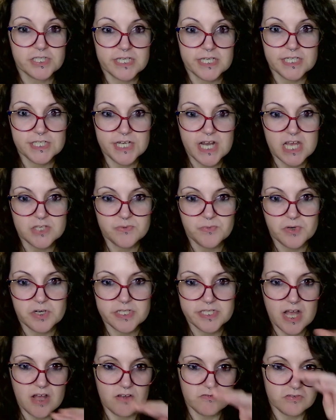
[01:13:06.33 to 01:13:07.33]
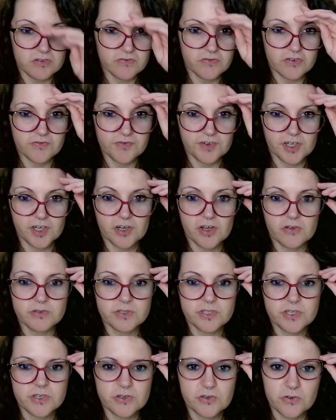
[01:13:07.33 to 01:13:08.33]
skin jasper is helpful for vertigo
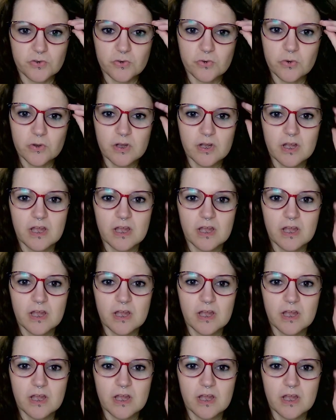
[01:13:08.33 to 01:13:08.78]
too.